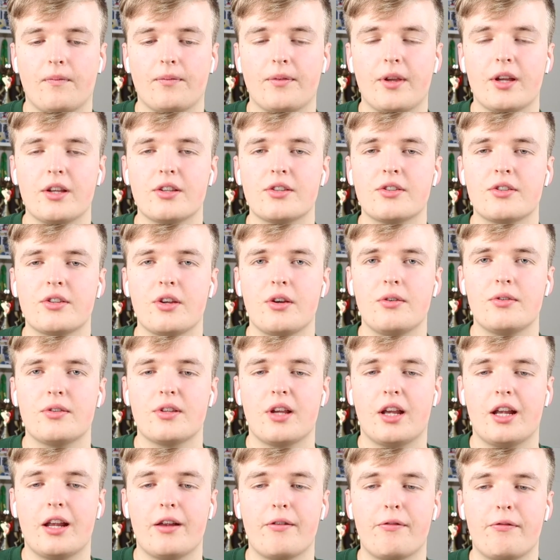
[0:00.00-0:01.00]
That's so
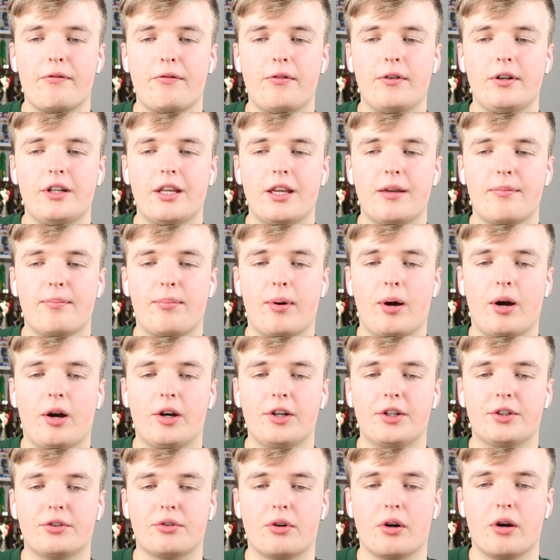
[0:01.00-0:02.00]
a fully
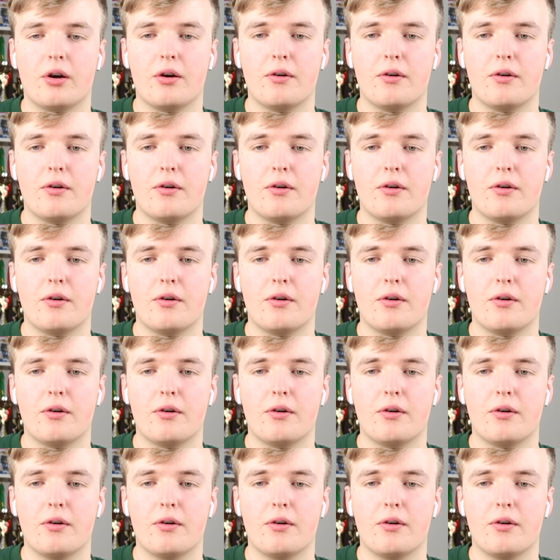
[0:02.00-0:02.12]
pied her